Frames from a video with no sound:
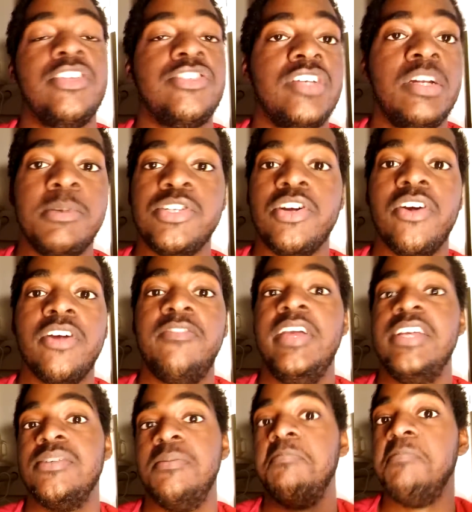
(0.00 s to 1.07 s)
The
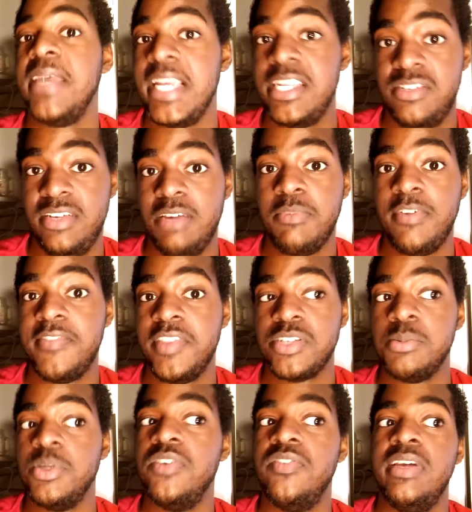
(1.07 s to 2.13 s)
cinematography is amazing with
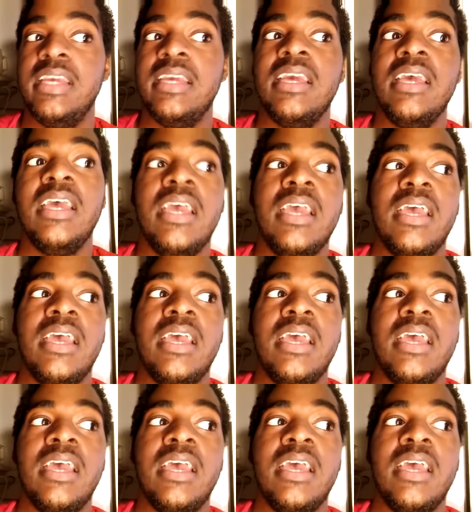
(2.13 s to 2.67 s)
this movie,